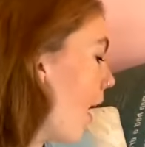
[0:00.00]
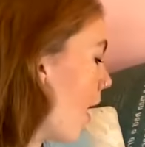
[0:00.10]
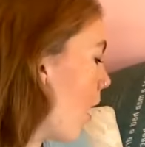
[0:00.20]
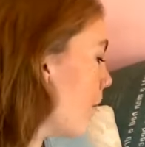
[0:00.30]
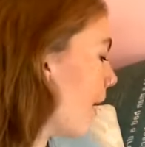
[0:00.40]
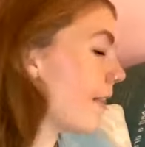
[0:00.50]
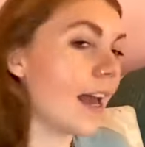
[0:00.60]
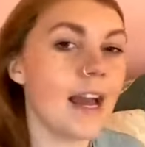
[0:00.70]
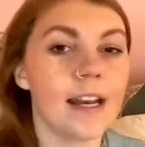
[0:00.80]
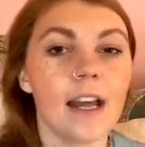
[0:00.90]
Um, and
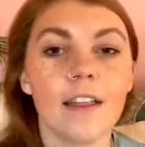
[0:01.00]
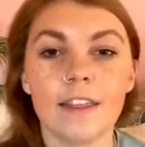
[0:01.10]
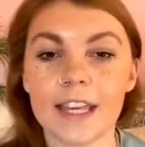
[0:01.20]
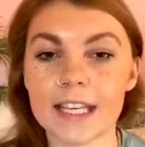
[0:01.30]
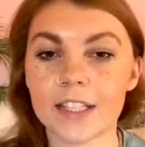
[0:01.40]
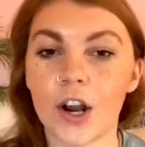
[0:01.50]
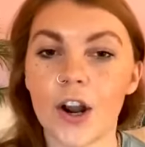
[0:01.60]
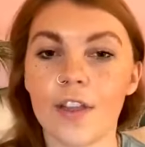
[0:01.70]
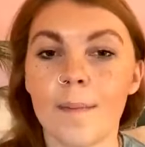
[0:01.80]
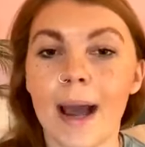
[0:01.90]
then these
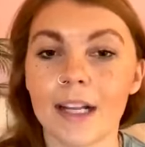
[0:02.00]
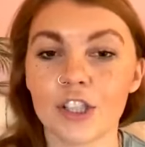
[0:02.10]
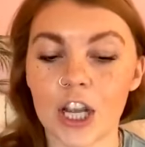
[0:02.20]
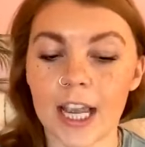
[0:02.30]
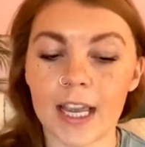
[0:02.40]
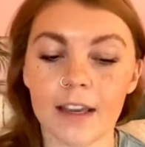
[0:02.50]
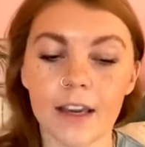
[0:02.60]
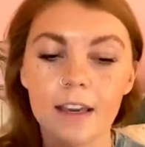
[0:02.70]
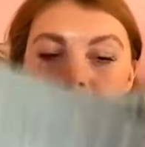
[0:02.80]
are the matching